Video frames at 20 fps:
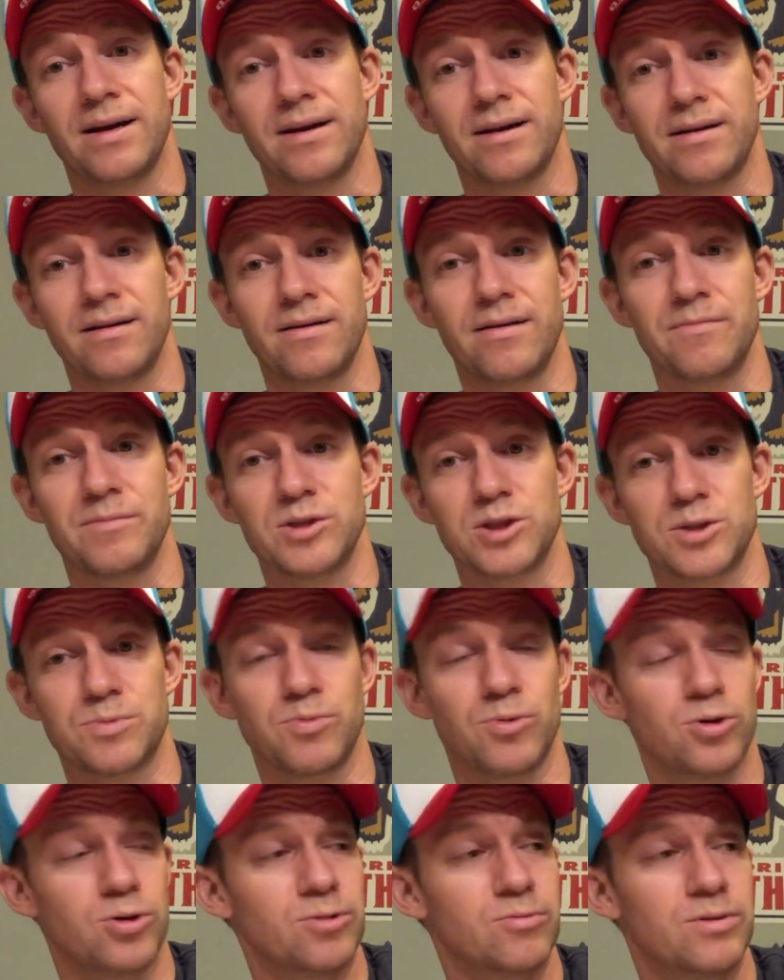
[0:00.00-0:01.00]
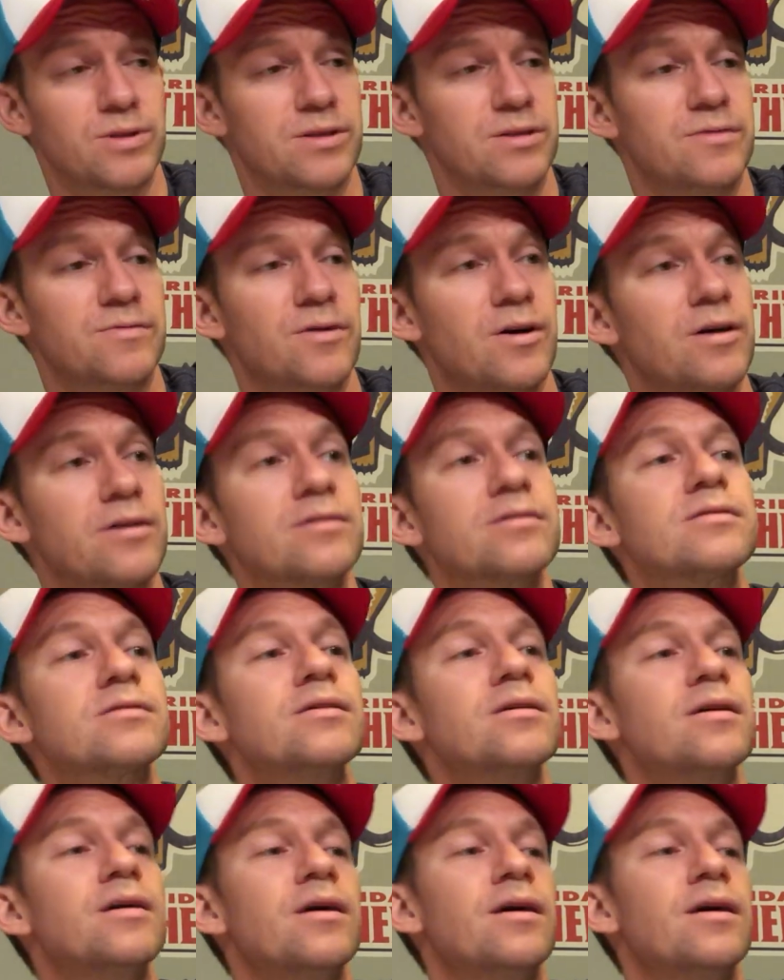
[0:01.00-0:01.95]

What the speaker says: and I've been spoiled with these Vaughns.